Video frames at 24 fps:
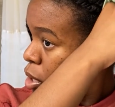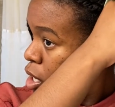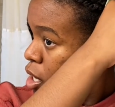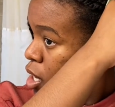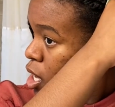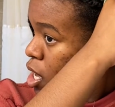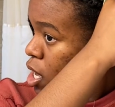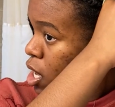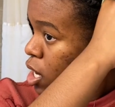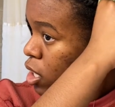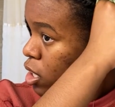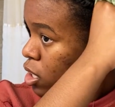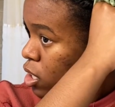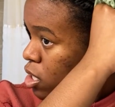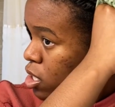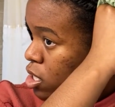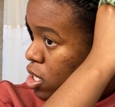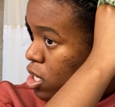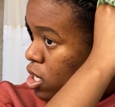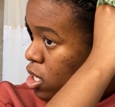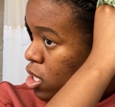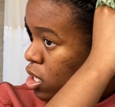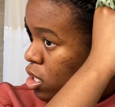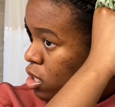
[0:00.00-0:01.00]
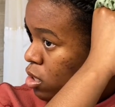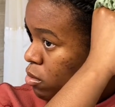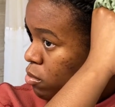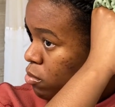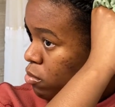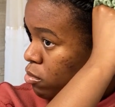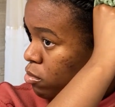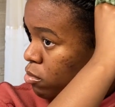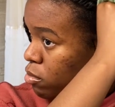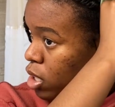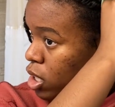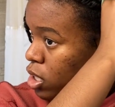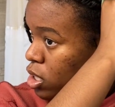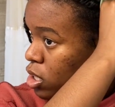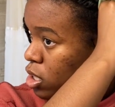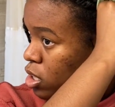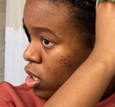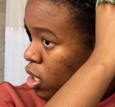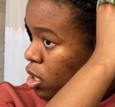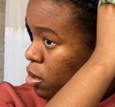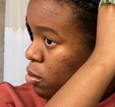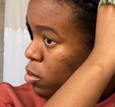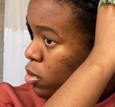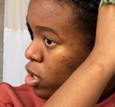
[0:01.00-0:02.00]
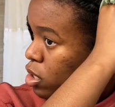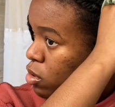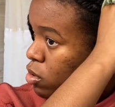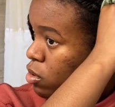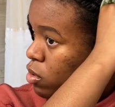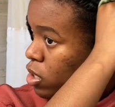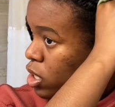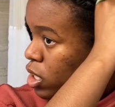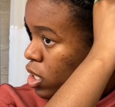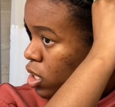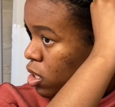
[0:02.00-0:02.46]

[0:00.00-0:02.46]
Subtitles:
pack this up, real quick.